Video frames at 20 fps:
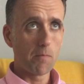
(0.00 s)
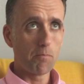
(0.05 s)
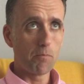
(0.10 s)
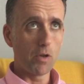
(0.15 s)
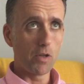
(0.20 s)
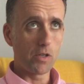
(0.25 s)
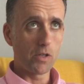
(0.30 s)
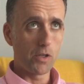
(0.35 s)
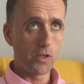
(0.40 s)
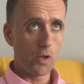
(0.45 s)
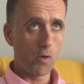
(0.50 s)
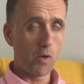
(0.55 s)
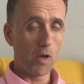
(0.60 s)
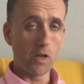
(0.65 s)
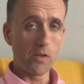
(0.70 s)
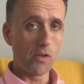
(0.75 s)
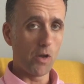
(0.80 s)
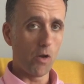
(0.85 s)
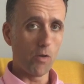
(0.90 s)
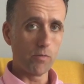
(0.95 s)
But do it
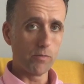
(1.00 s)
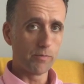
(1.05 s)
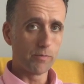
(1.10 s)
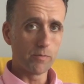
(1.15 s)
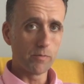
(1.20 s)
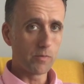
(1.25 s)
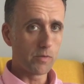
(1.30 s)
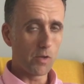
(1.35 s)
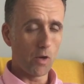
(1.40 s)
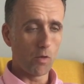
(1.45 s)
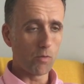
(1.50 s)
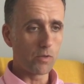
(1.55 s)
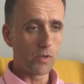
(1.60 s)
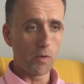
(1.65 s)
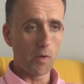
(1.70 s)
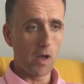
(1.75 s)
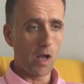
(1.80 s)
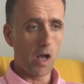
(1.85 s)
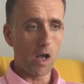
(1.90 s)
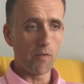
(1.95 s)
or don't. Don't
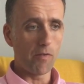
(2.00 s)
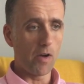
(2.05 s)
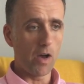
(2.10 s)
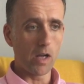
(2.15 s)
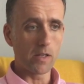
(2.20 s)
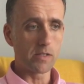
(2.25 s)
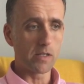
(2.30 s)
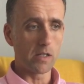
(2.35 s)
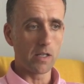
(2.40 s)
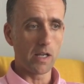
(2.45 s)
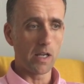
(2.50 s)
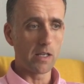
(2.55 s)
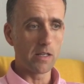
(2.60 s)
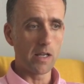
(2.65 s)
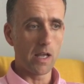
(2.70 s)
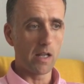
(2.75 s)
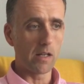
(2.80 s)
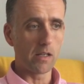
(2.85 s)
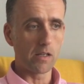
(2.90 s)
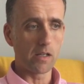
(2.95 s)
do it half-heartedly, and
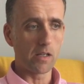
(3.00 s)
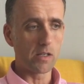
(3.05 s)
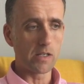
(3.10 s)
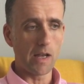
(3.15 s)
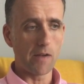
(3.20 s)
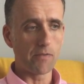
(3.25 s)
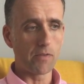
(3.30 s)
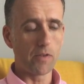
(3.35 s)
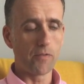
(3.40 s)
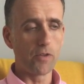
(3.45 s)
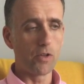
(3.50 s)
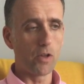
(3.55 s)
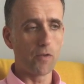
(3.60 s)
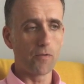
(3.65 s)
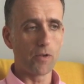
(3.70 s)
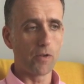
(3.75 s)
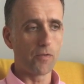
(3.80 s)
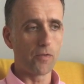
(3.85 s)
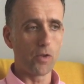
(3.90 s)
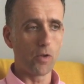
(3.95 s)
then, because if you do it
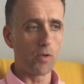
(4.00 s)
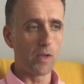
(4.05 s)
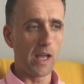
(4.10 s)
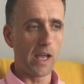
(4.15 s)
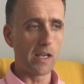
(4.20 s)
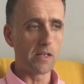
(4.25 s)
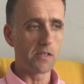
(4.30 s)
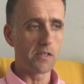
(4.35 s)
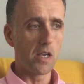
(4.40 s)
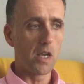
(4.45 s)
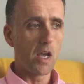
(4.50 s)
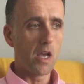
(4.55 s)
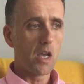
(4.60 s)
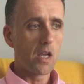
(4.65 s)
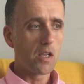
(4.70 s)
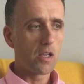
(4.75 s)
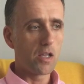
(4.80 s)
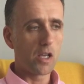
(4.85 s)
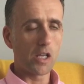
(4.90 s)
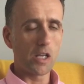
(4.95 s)
for a few days,
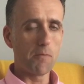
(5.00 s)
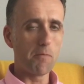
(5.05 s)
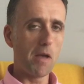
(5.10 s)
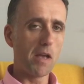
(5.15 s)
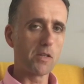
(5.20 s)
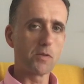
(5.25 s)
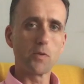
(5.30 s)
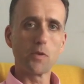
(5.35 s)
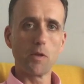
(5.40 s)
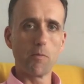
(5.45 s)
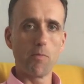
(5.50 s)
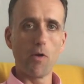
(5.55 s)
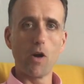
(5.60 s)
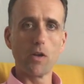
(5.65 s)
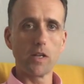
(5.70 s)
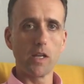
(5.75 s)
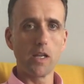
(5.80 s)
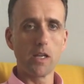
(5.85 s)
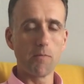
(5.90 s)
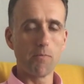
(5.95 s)
you're going to mess with your
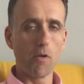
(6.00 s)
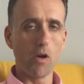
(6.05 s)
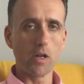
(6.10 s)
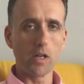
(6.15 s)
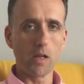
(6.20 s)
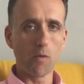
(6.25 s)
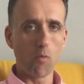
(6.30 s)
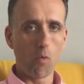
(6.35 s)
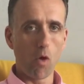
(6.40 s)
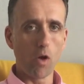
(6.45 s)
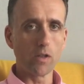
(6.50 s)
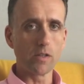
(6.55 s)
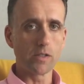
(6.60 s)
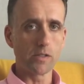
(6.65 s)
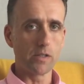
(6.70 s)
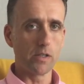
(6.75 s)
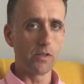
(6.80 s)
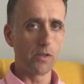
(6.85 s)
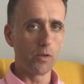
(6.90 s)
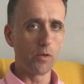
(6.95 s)
body. Your body wants
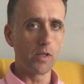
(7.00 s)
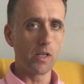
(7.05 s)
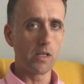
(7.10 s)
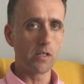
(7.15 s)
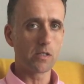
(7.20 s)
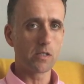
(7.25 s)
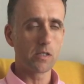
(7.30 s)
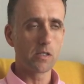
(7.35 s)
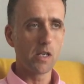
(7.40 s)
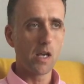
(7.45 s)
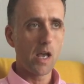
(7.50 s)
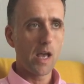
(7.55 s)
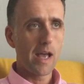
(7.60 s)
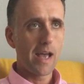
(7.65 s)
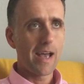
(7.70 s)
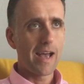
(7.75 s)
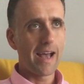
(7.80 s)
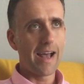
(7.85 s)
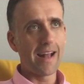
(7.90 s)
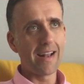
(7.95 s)
to do this,
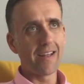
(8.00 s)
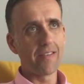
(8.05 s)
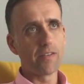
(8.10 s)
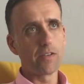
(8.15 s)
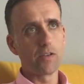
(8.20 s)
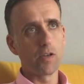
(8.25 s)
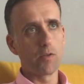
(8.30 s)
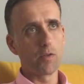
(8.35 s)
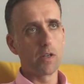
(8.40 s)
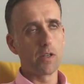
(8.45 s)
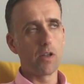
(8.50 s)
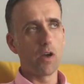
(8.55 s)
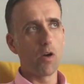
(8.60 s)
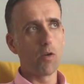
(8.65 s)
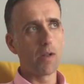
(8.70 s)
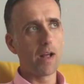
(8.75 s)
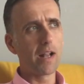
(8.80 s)
and either do it or don't.